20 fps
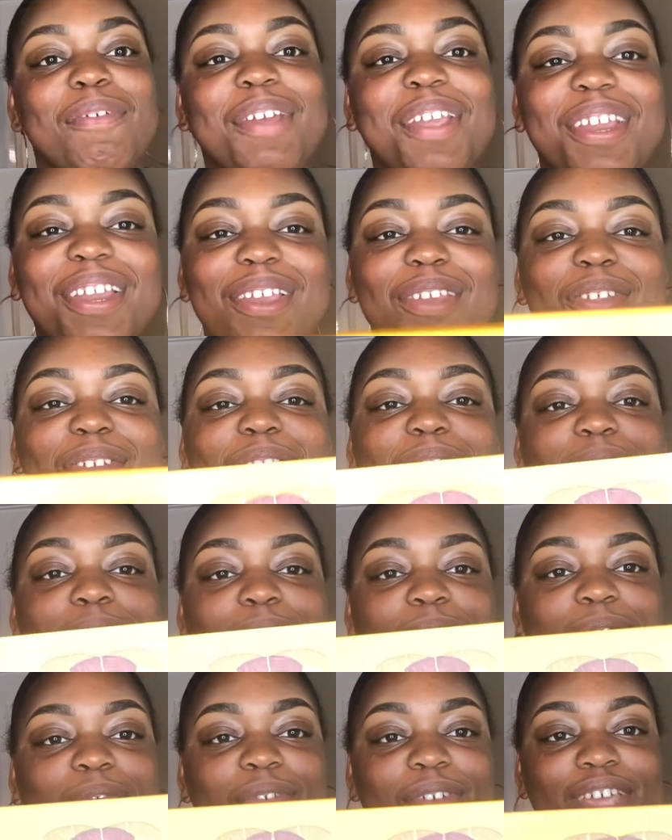We're gonna do
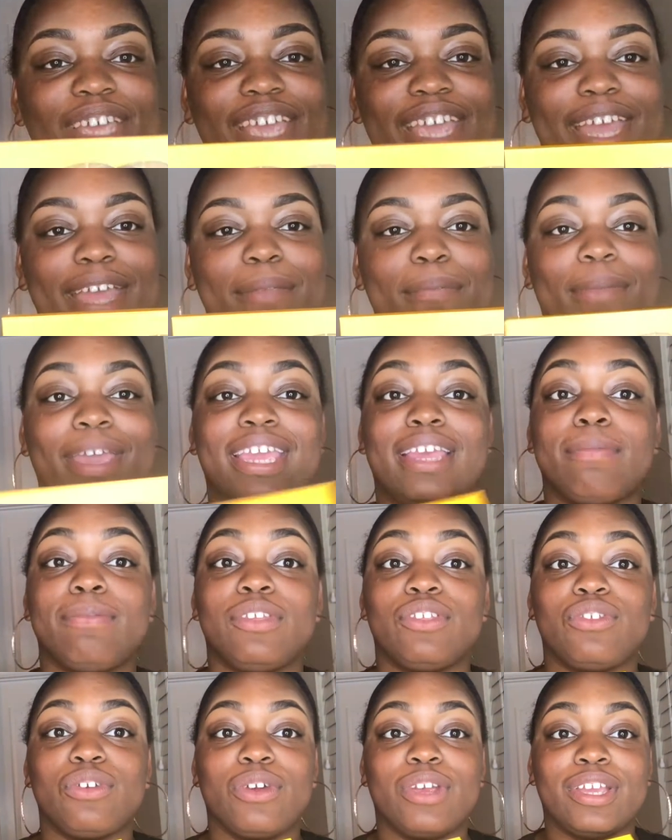a freehand makeup
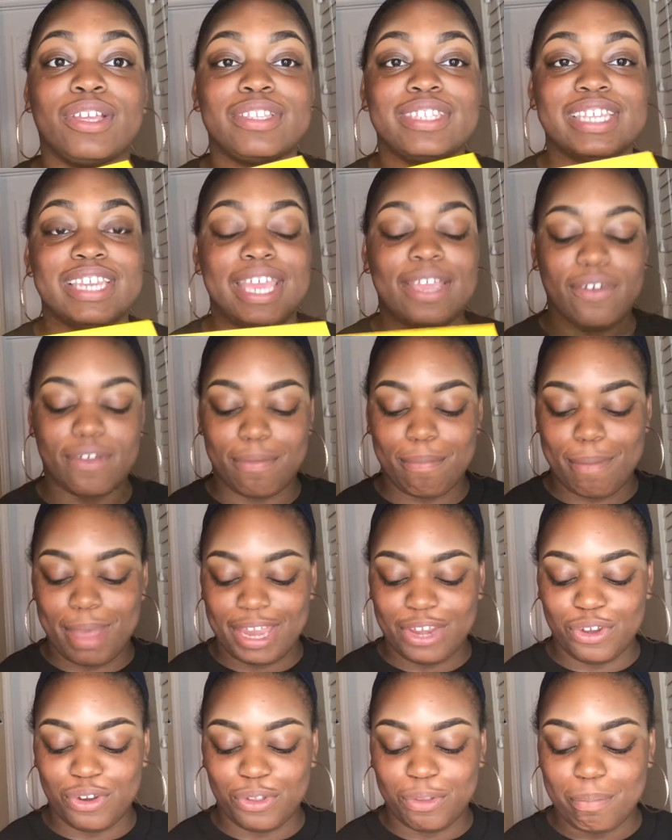tutorial today with
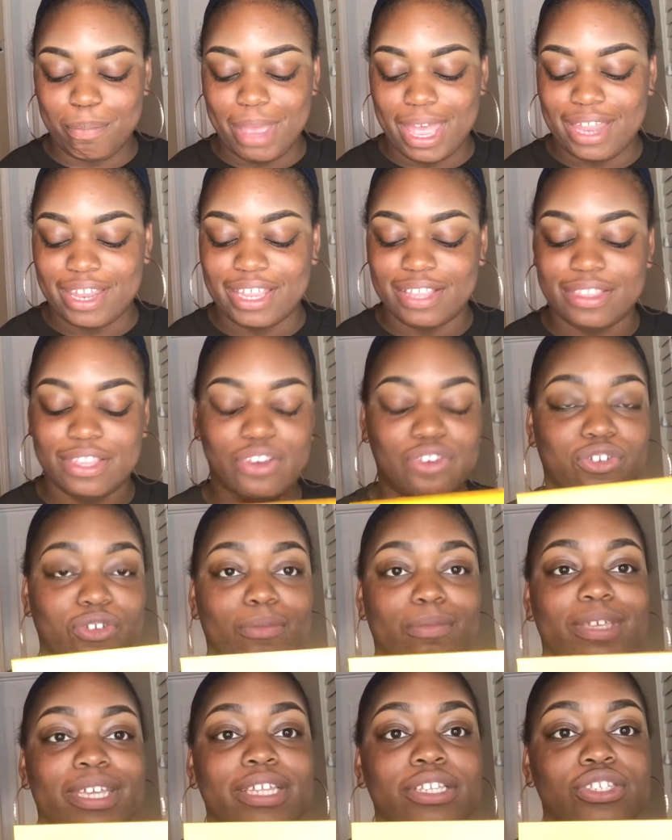my new palette, the
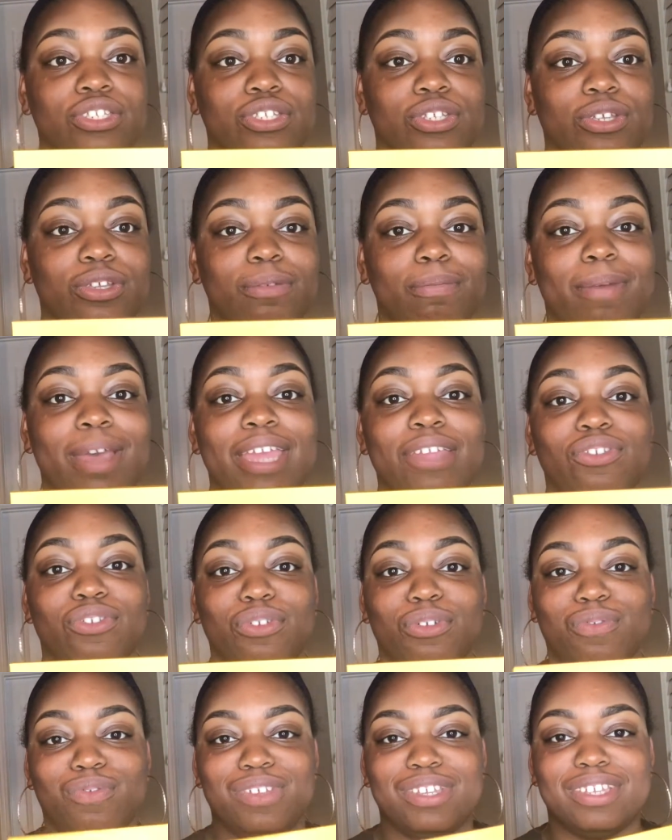Nubian 2 by
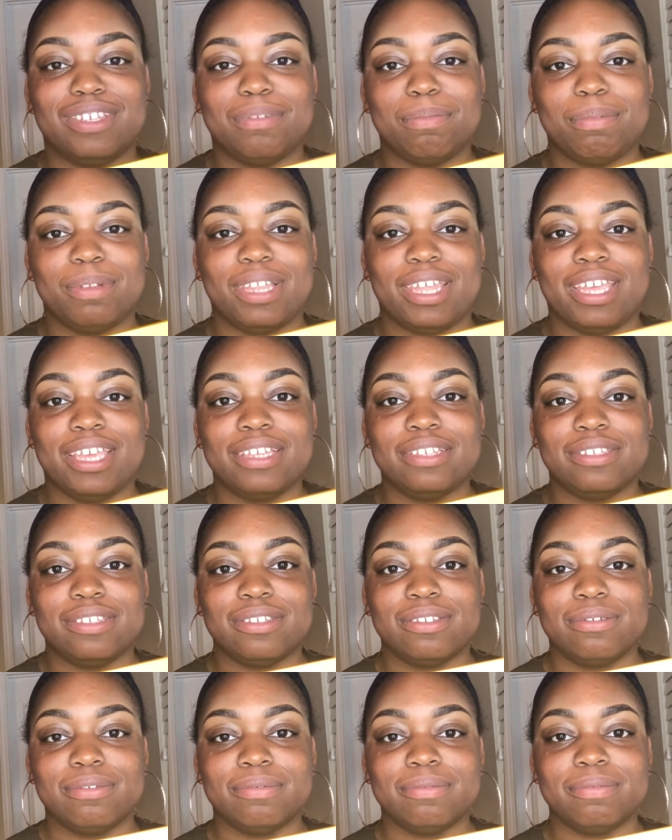Juvia's Place.